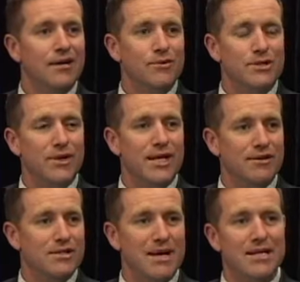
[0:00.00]
was when I
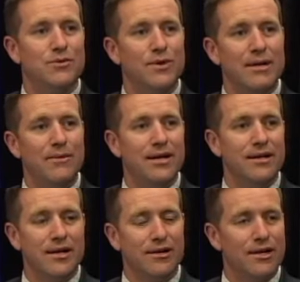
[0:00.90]
was about 21,
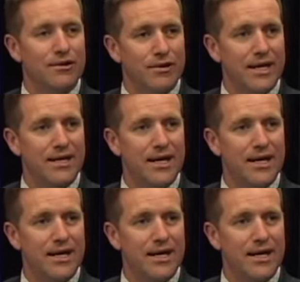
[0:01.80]
and I got a credit